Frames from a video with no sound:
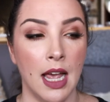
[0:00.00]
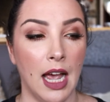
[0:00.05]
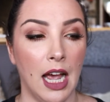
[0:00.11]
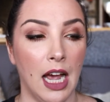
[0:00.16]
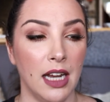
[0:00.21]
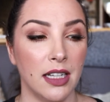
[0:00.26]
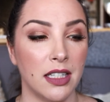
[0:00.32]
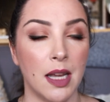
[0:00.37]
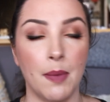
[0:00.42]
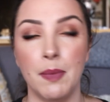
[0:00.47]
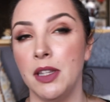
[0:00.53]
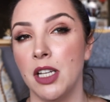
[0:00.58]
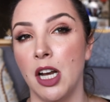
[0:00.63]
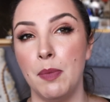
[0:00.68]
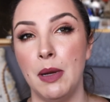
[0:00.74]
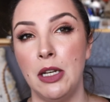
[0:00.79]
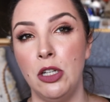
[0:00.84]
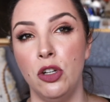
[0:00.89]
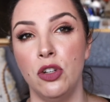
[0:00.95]
Uh, it's something that
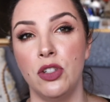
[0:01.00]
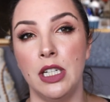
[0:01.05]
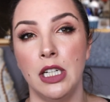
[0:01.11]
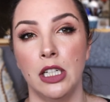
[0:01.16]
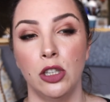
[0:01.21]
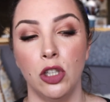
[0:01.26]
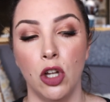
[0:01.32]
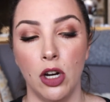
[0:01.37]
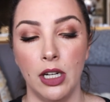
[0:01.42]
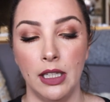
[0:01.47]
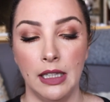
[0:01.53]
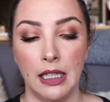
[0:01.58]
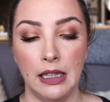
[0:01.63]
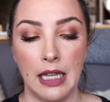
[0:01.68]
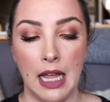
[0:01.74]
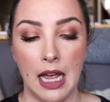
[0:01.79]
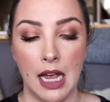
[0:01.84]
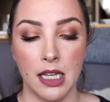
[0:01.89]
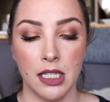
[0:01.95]
I've been using a lot in the
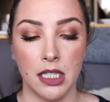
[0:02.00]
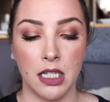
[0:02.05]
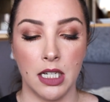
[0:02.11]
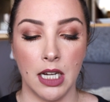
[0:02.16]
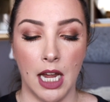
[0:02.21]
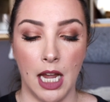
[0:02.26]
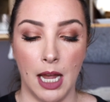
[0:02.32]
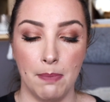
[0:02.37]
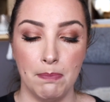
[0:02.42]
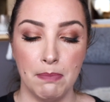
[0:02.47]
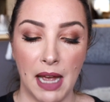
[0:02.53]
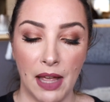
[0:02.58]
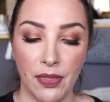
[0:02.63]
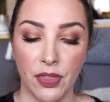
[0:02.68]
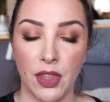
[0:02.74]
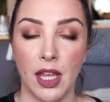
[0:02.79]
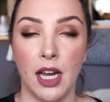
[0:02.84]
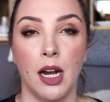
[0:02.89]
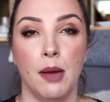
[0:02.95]
last uh,
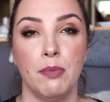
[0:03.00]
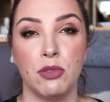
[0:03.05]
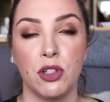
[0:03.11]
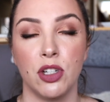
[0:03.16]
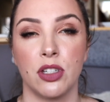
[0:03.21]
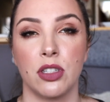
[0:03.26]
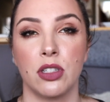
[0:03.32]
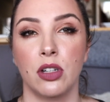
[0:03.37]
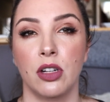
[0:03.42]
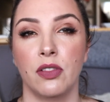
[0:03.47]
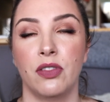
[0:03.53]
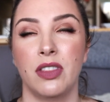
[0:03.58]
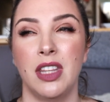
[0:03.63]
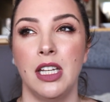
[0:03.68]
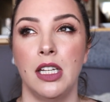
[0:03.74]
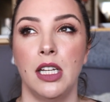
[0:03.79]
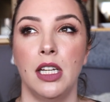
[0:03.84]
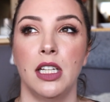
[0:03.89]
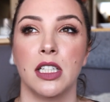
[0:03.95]
month, and I'm just sort of
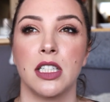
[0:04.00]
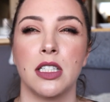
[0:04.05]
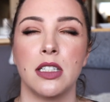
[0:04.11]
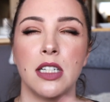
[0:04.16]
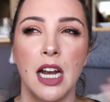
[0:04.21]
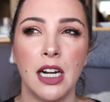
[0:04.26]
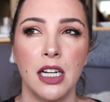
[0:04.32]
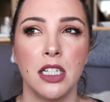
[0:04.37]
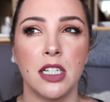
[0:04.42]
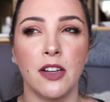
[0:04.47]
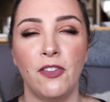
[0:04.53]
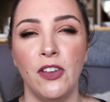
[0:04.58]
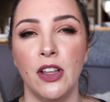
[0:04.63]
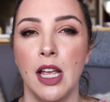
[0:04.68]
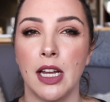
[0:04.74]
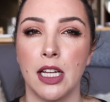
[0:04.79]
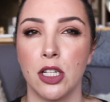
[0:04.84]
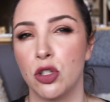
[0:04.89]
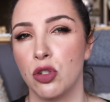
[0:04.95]
thinking it's starting to feel
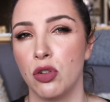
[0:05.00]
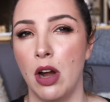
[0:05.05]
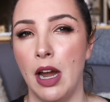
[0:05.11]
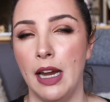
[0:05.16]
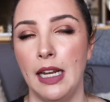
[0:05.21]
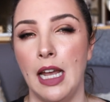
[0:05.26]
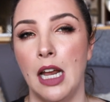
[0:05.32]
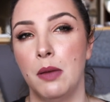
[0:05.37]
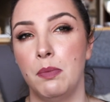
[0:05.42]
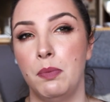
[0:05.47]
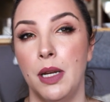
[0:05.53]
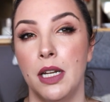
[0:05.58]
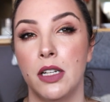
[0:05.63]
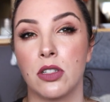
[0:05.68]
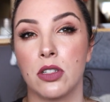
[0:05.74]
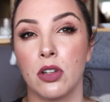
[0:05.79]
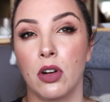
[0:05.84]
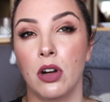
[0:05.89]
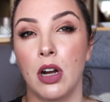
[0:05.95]
like it's drying out a bit,
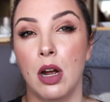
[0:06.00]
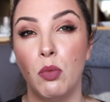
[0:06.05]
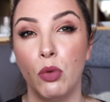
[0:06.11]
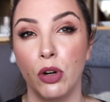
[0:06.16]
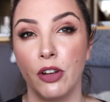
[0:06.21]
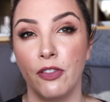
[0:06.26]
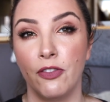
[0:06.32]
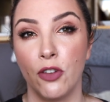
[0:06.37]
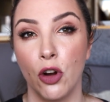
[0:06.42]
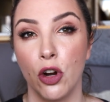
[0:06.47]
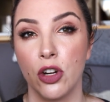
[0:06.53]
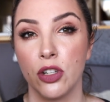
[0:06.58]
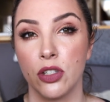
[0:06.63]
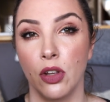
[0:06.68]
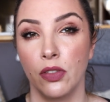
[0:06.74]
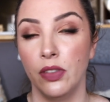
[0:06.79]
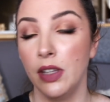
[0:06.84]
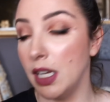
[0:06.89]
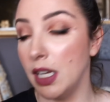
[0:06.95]
so I want to focus on